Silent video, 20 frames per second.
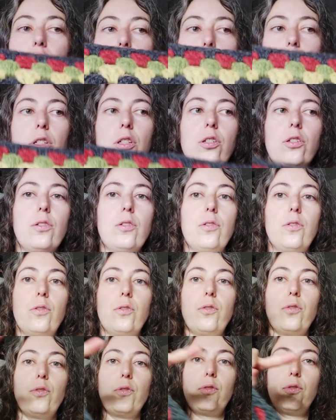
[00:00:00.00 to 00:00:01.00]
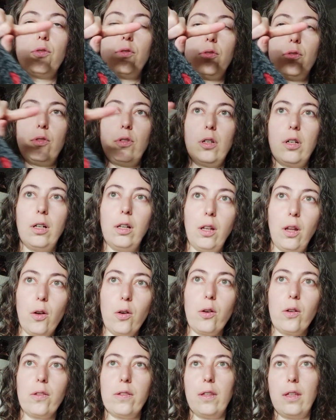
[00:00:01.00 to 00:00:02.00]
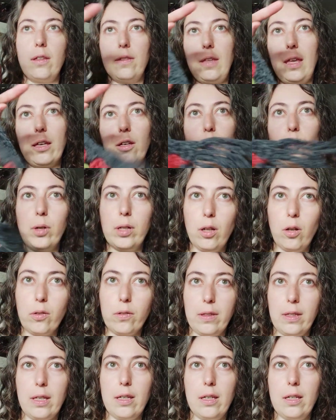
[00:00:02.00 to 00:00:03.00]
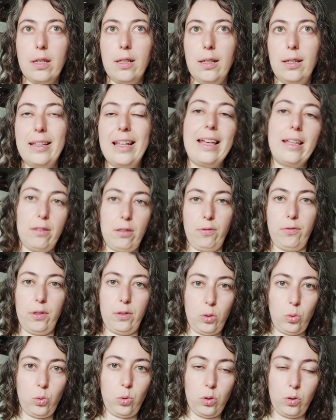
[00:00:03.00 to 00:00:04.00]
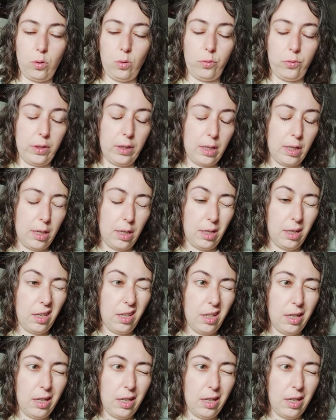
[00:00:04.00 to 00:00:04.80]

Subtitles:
just they go along the length of the